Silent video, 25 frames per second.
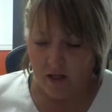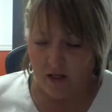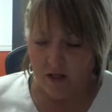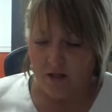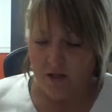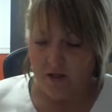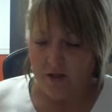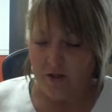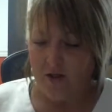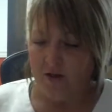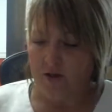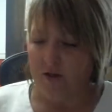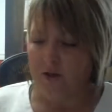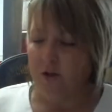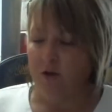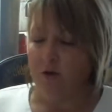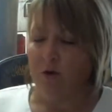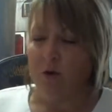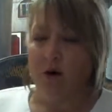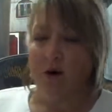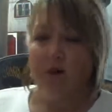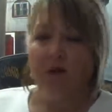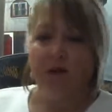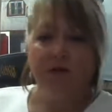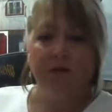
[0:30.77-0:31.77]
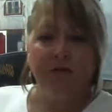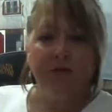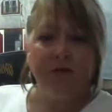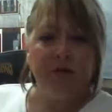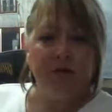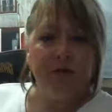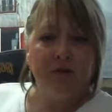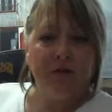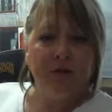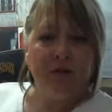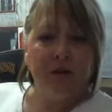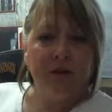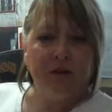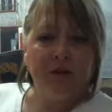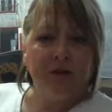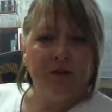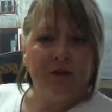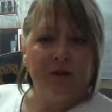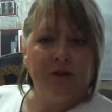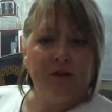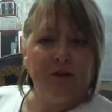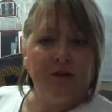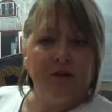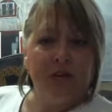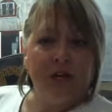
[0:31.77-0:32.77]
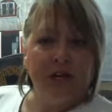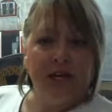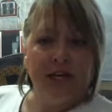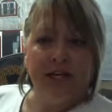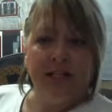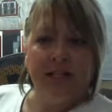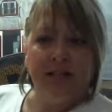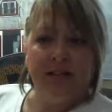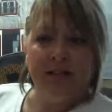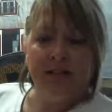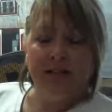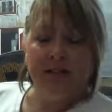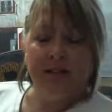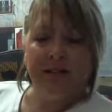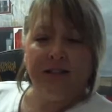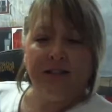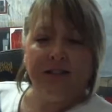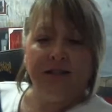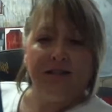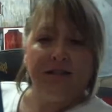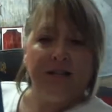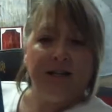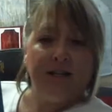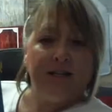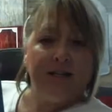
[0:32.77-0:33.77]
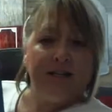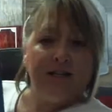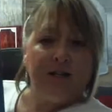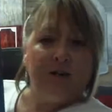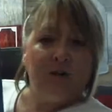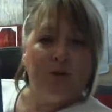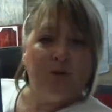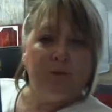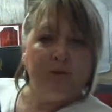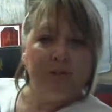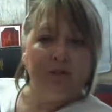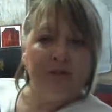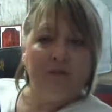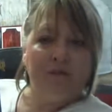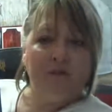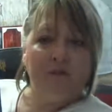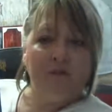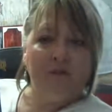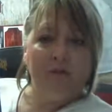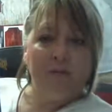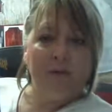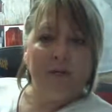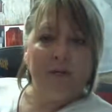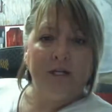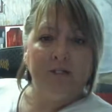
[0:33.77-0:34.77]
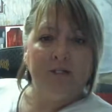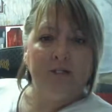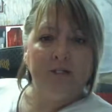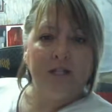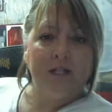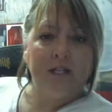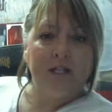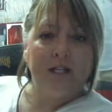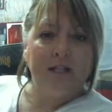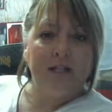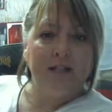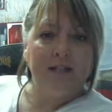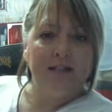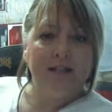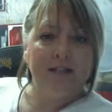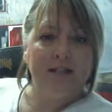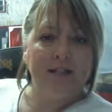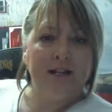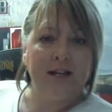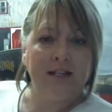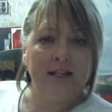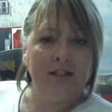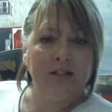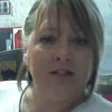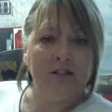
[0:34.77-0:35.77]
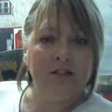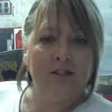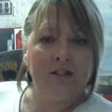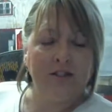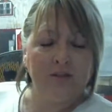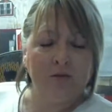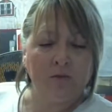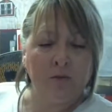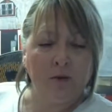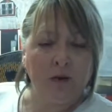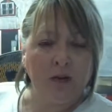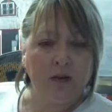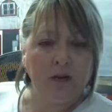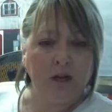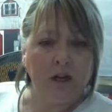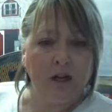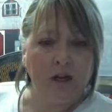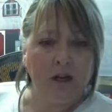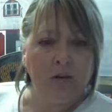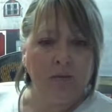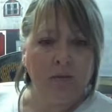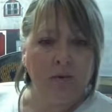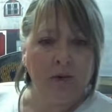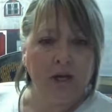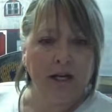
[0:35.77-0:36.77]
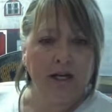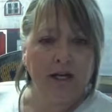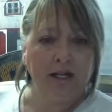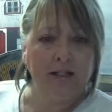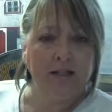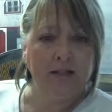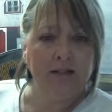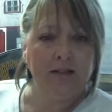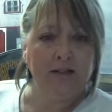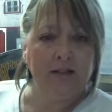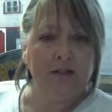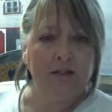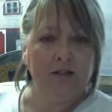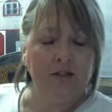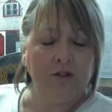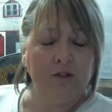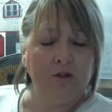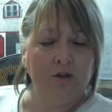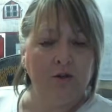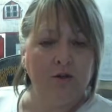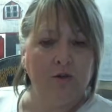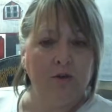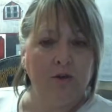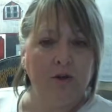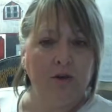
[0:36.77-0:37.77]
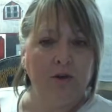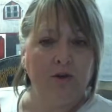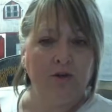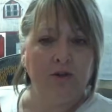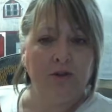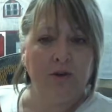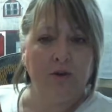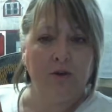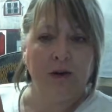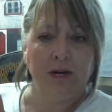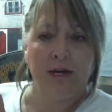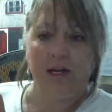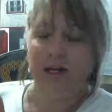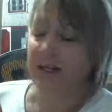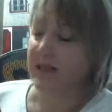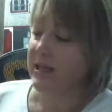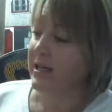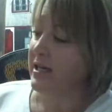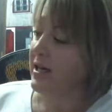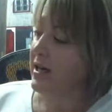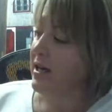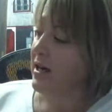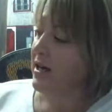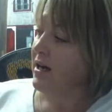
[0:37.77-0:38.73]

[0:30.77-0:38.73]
So there's two sides. This side is a whole bunch of information, and this side is just what applies to you directly.